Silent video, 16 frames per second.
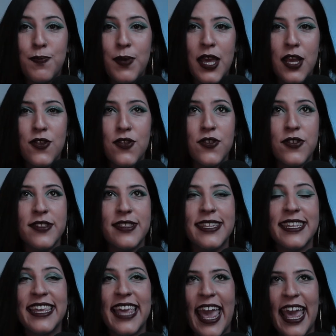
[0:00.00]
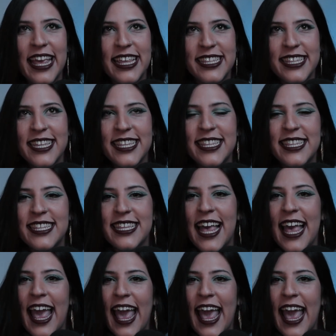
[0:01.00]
pictures, cases,